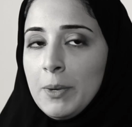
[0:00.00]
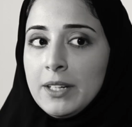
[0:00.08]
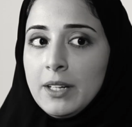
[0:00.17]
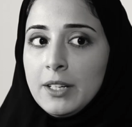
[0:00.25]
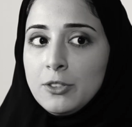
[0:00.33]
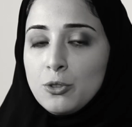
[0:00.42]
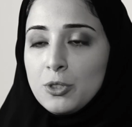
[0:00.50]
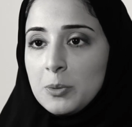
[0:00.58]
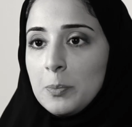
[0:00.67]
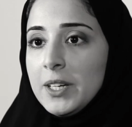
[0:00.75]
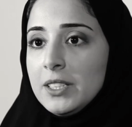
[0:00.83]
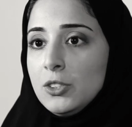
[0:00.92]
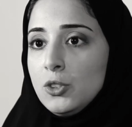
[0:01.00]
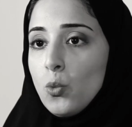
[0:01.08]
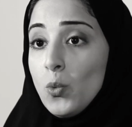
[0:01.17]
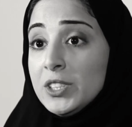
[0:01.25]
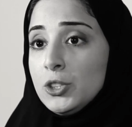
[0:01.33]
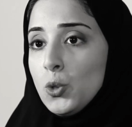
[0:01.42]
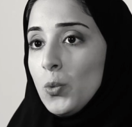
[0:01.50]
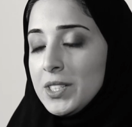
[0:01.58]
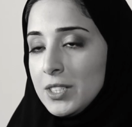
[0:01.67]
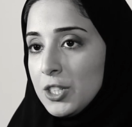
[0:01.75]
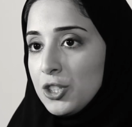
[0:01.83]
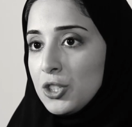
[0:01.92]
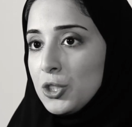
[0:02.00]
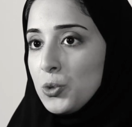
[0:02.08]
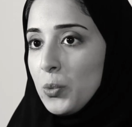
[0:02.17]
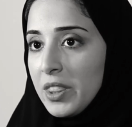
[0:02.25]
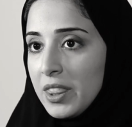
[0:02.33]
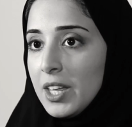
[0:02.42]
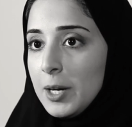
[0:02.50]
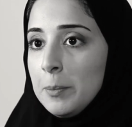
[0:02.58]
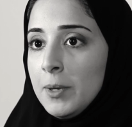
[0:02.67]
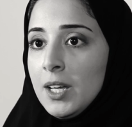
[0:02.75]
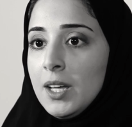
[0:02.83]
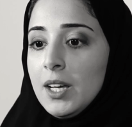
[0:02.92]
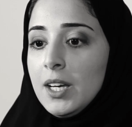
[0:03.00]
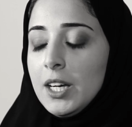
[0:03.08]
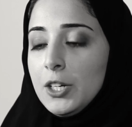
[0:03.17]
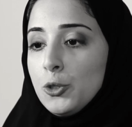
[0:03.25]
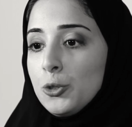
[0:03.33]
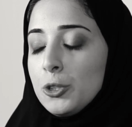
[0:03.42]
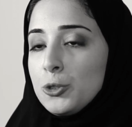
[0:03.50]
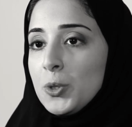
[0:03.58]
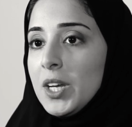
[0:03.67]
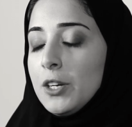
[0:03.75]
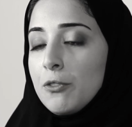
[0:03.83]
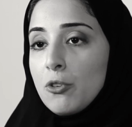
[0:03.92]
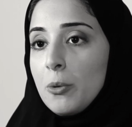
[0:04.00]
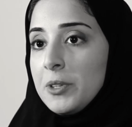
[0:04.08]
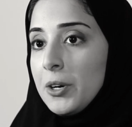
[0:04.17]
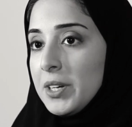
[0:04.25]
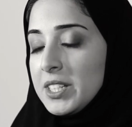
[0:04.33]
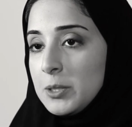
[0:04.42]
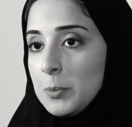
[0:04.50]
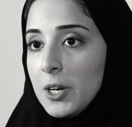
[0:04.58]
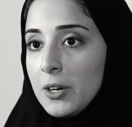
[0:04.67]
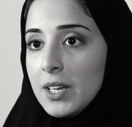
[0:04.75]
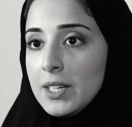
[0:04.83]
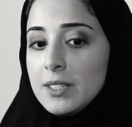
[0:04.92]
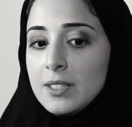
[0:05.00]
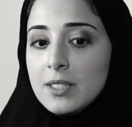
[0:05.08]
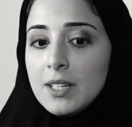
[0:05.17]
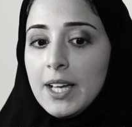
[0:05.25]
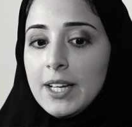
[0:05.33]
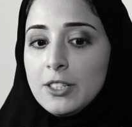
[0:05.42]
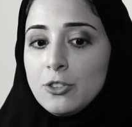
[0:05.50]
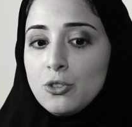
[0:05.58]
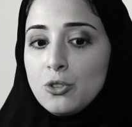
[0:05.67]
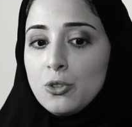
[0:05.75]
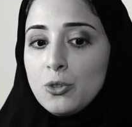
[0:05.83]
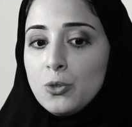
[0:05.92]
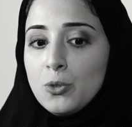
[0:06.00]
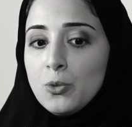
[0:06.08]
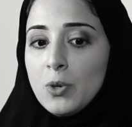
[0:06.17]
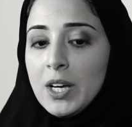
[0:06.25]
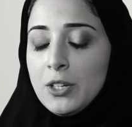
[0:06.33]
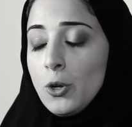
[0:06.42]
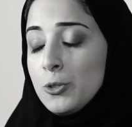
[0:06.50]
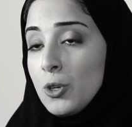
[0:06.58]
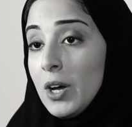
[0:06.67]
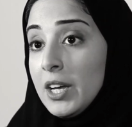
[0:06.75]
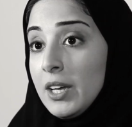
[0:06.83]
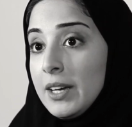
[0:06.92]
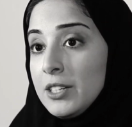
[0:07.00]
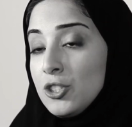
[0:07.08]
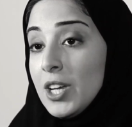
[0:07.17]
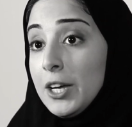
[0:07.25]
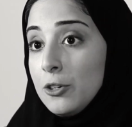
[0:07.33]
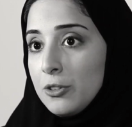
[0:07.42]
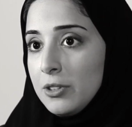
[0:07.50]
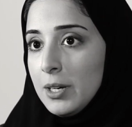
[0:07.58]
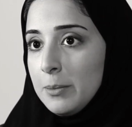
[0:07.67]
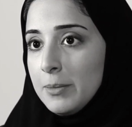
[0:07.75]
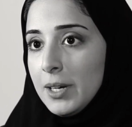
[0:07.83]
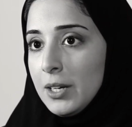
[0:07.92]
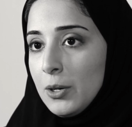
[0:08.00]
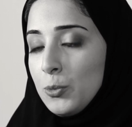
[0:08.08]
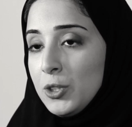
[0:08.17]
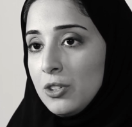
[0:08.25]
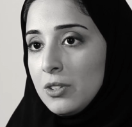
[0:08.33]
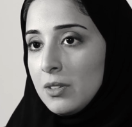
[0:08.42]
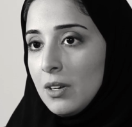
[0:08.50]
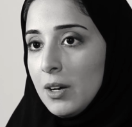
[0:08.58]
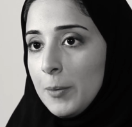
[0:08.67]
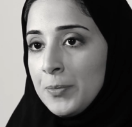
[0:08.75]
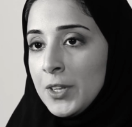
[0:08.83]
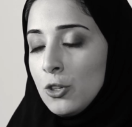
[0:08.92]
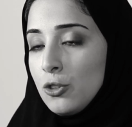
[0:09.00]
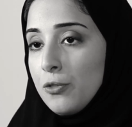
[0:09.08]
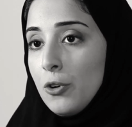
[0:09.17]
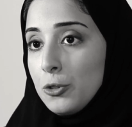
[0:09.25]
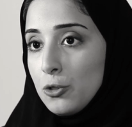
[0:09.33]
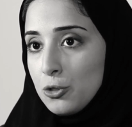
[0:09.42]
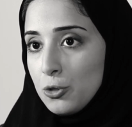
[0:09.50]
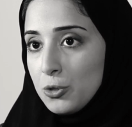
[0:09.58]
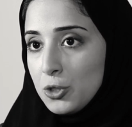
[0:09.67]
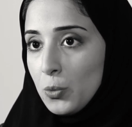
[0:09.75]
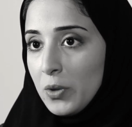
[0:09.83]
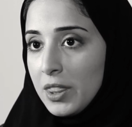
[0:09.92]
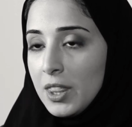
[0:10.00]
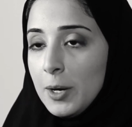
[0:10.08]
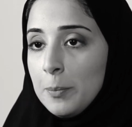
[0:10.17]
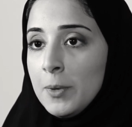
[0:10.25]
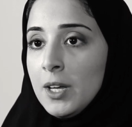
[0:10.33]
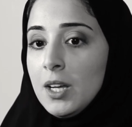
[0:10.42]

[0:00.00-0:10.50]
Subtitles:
and to spend one-to-one sessions with them in order to gain from their experience, and also I shadowed them. I went to photo shoots with them